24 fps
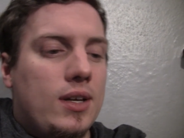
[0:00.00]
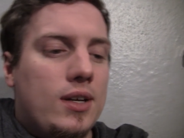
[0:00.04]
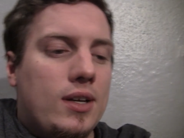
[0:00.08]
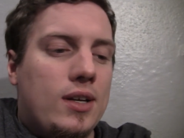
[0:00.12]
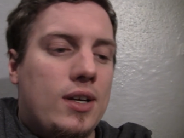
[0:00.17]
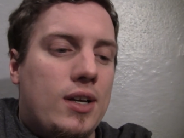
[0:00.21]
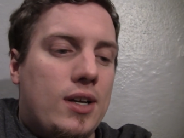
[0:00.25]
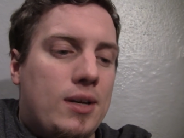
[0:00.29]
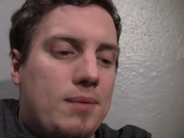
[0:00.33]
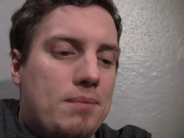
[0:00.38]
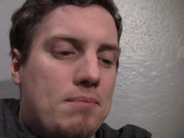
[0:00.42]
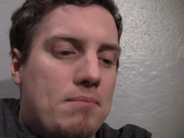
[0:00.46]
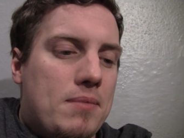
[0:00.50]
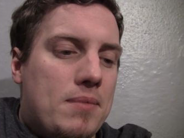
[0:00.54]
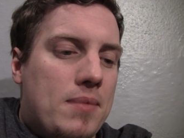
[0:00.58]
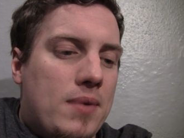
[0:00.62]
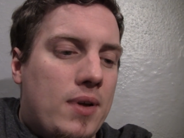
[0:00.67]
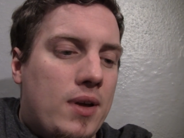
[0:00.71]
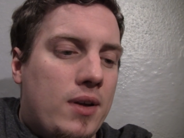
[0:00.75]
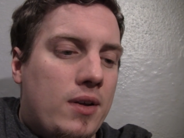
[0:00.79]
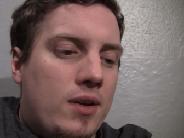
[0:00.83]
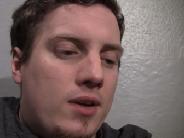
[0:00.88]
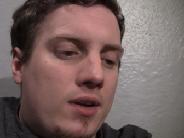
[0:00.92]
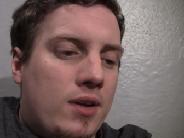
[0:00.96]

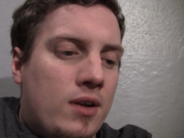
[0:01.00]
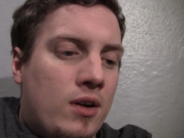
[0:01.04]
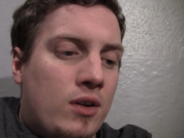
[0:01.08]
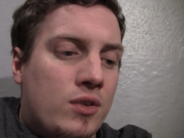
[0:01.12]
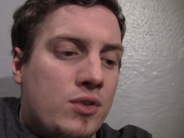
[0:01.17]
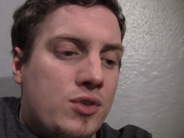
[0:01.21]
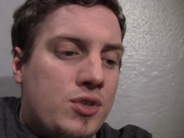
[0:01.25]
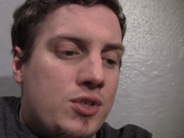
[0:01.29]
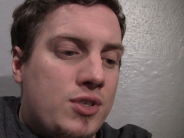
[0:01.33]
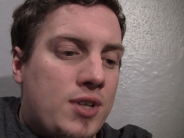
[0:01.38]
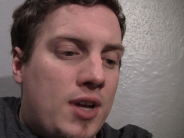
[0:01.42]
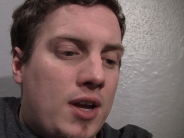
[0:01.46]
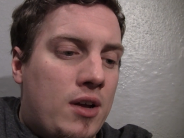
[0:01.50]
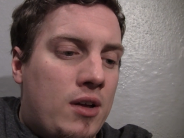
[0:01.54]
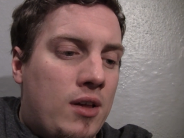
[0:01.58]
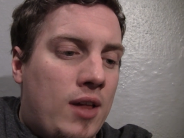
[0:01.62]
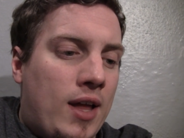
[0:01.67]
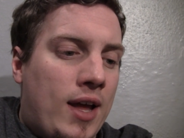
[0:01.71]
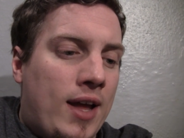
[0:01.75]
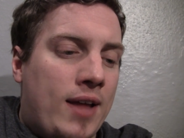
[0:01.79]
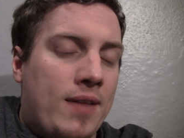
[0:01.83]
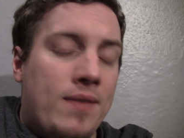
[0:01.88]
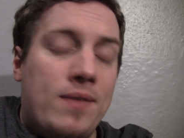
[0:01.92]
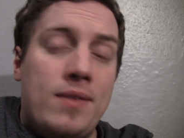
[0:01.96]
um, on
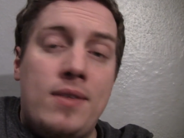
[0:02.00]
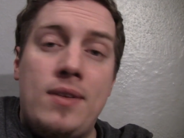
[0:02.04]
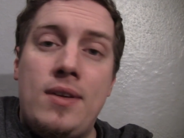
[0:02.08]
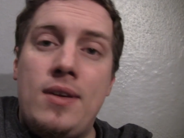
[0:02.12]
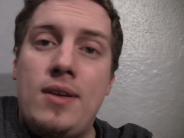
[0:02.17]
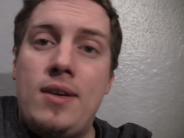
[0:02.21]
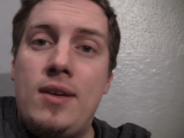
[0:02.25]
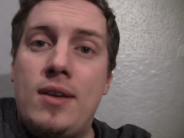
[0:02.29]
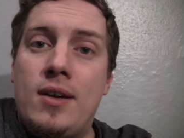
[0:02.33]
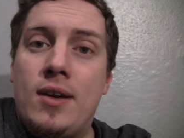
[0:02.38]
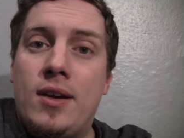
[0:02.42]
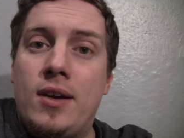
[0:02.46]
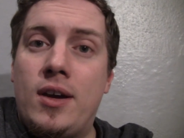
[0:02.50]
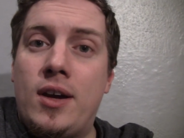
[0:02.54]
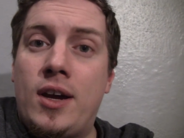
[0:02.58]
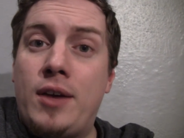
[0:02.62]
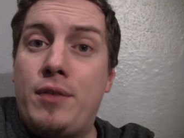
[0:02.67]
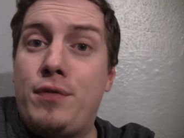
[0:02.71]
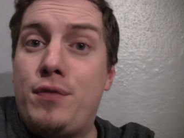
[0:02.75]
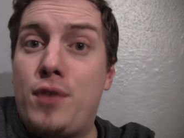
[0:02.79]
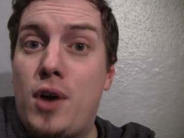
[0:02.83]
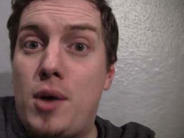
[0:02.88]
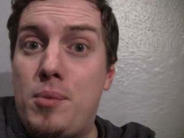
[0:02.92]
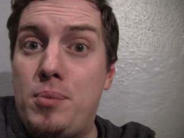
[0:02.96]
sale at the uh,
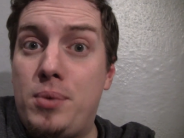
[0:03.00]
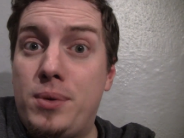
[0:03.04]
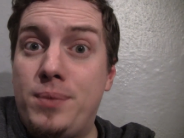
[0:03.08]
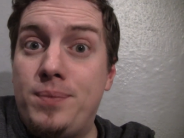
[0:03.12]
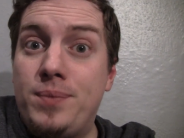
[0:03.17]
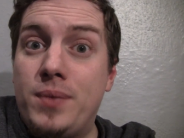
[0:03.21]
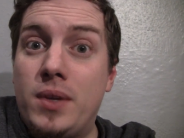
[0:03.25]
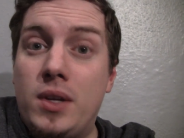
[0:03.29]
at Fopp.